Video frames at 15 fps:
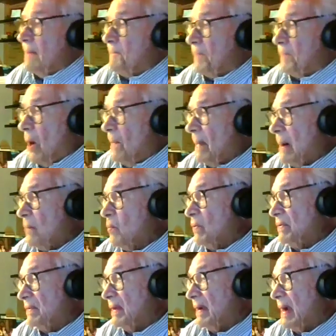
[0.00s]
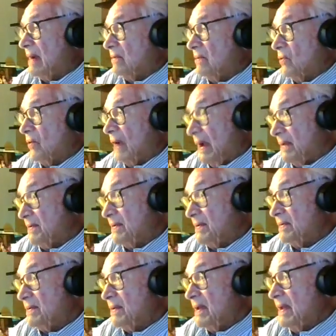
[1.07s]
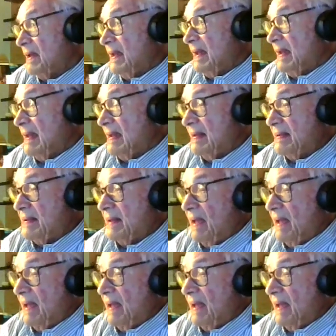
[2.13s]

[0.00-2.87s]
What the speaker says: problem with the gastro cases is